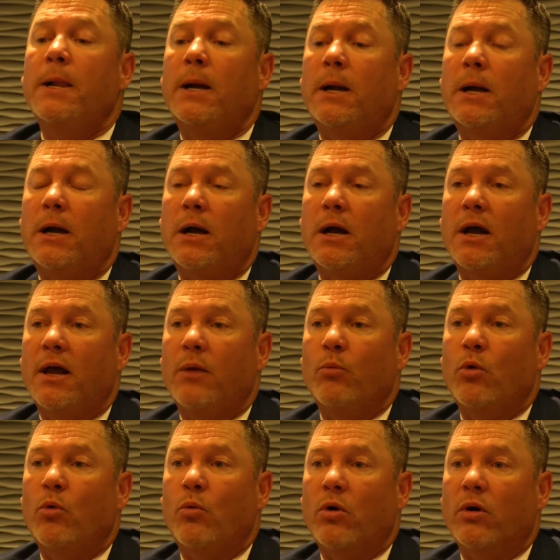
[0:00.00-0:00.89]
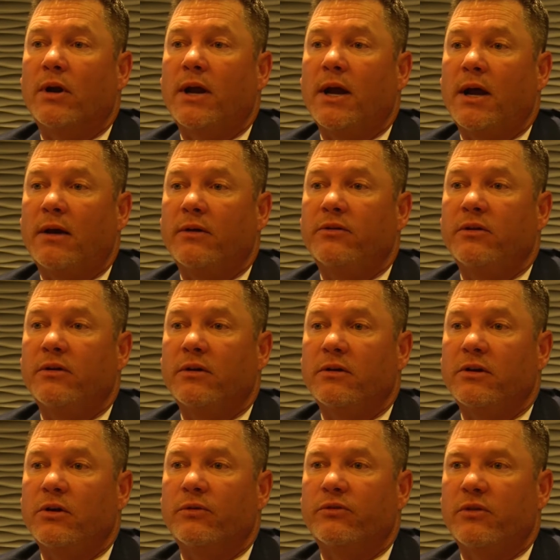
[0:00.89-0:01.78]
And we'll work out,
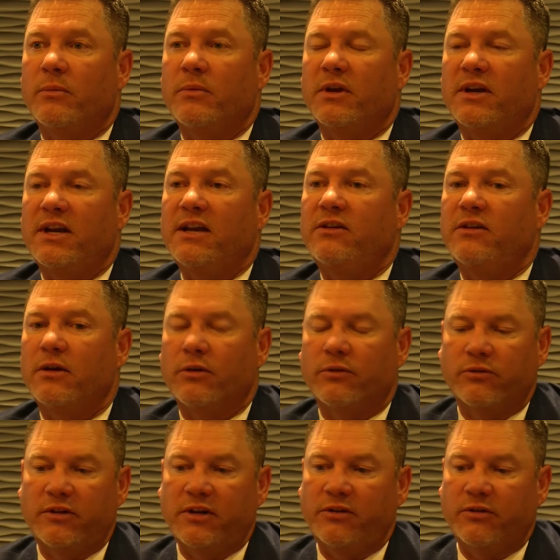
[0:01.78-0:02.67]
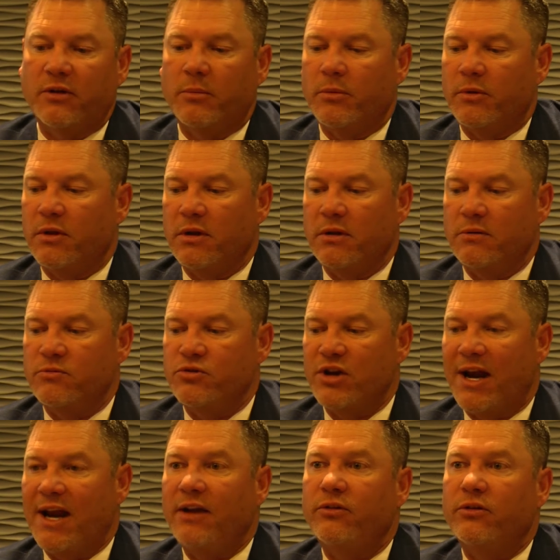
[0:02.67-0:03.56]
some of the details, see some of the
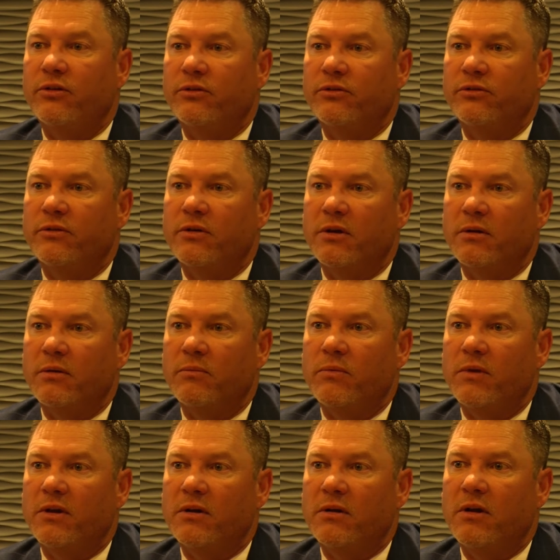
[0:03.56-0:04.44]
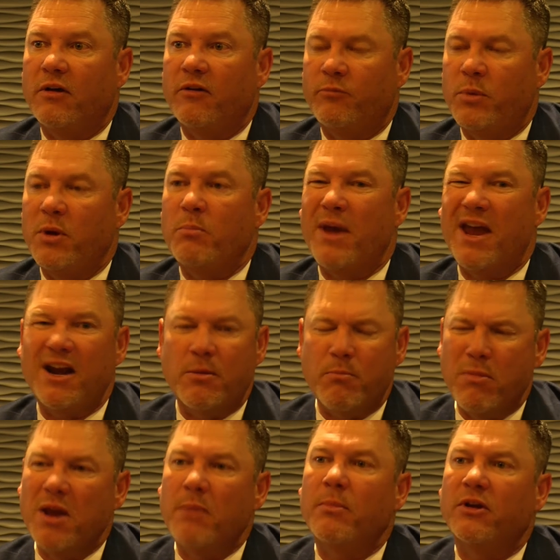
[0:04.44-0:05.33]
changes that have been made,
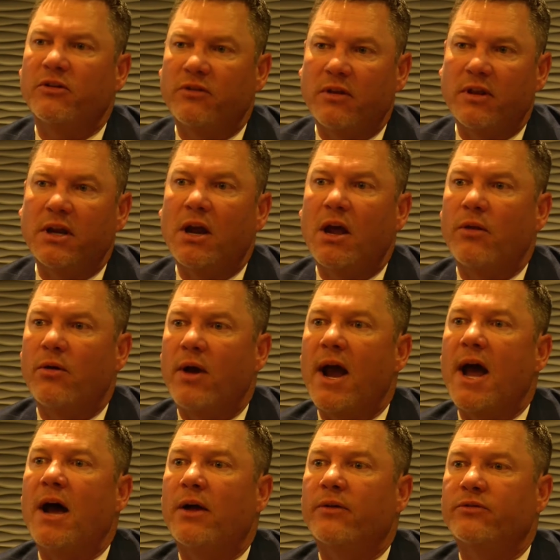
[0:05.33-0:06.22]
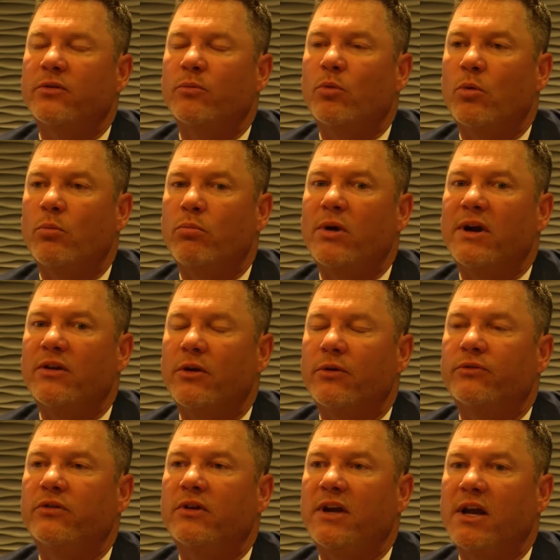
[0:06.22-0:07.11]
amendments in the other house, and we'll bring
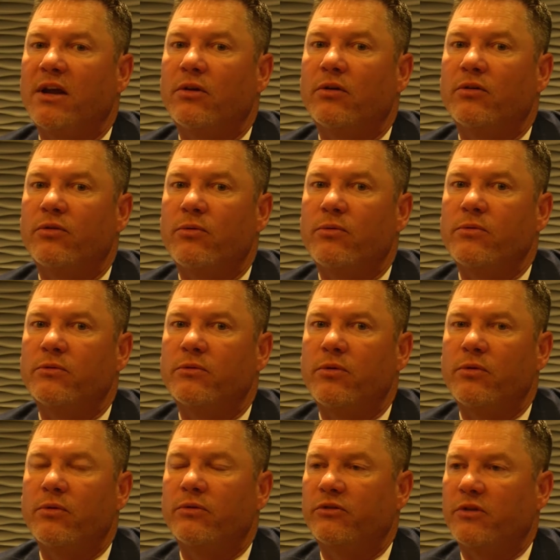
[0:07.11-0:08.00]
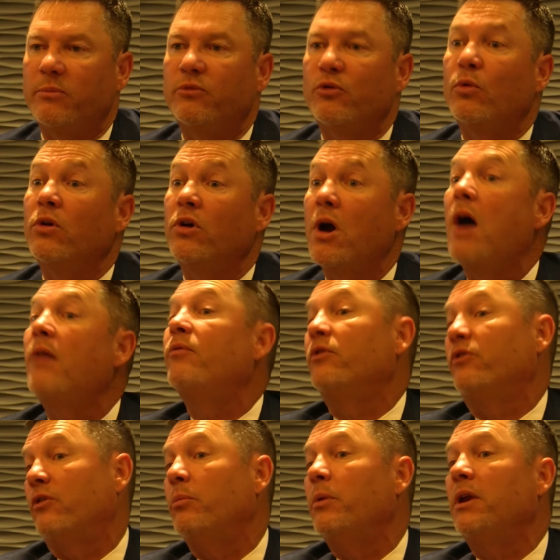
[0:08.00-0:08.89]
those together through some sort of
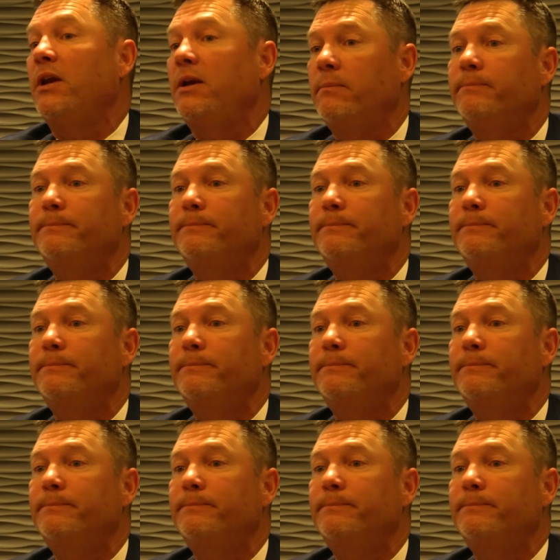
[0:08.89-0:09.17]
conference committee.